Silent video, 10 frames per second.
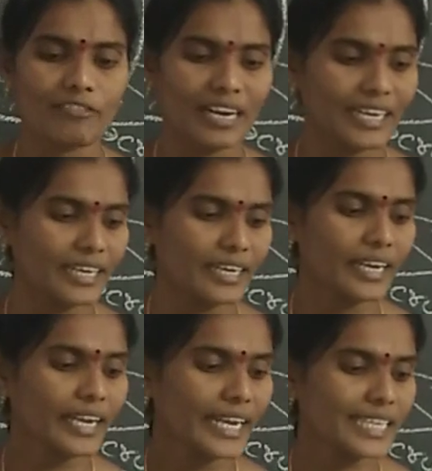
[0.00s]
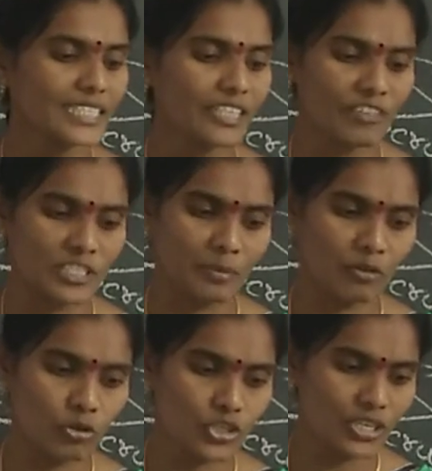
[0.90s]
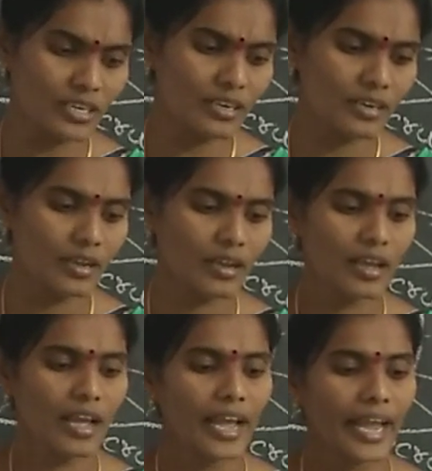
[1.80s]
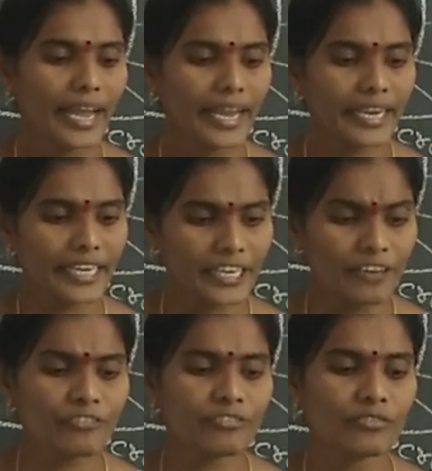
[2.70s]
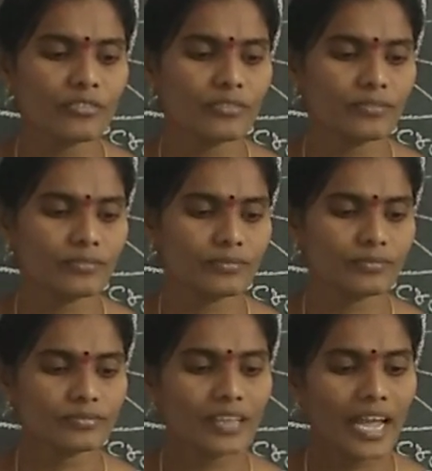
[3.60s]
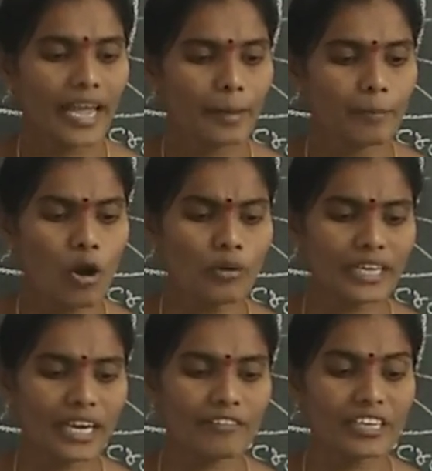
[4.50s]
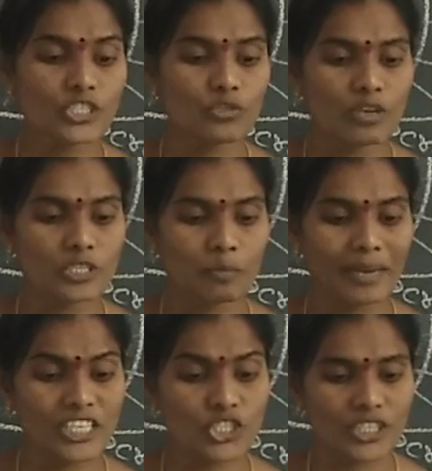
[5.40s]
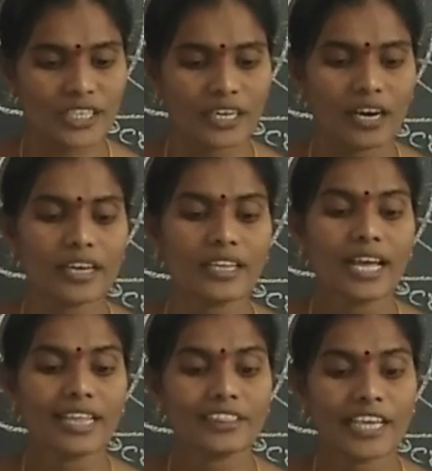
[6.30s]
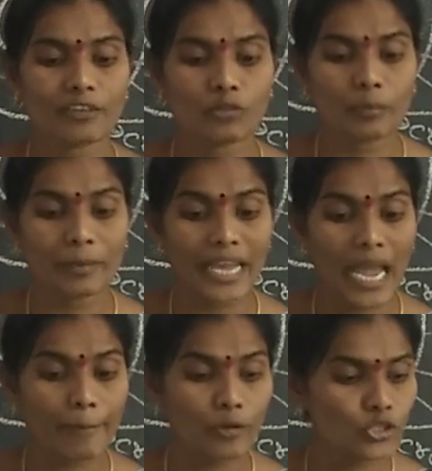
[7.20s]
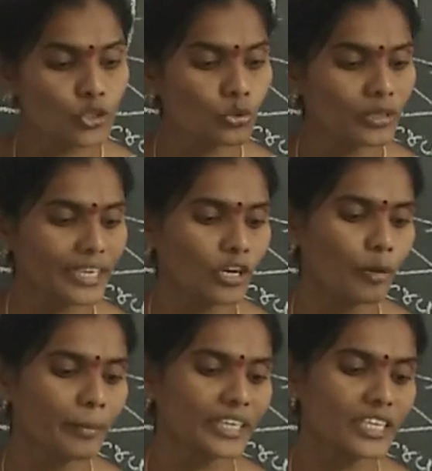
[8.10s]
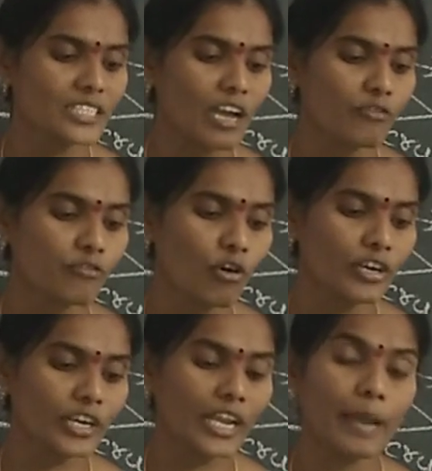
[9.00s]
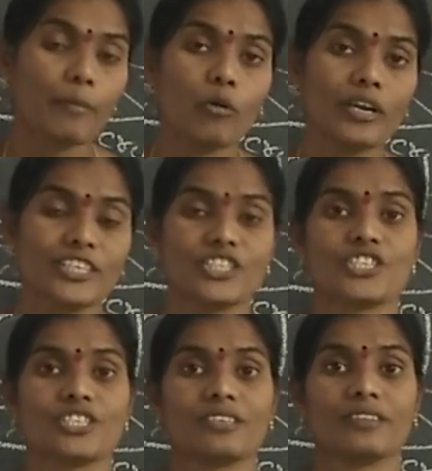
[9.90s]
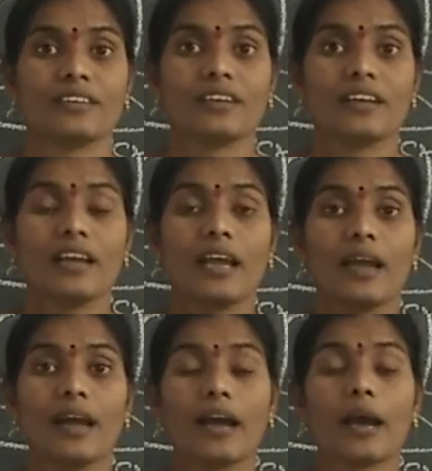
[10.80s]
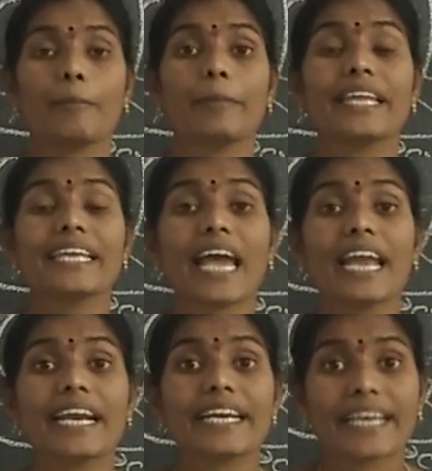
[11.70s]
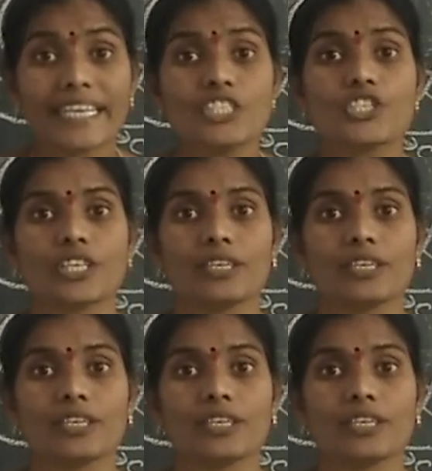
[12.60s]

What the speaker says: world, is in the Pacific Ocean. If Mount Everest was placed here, there would be about 2 kilometers of water above it. Mariana Trench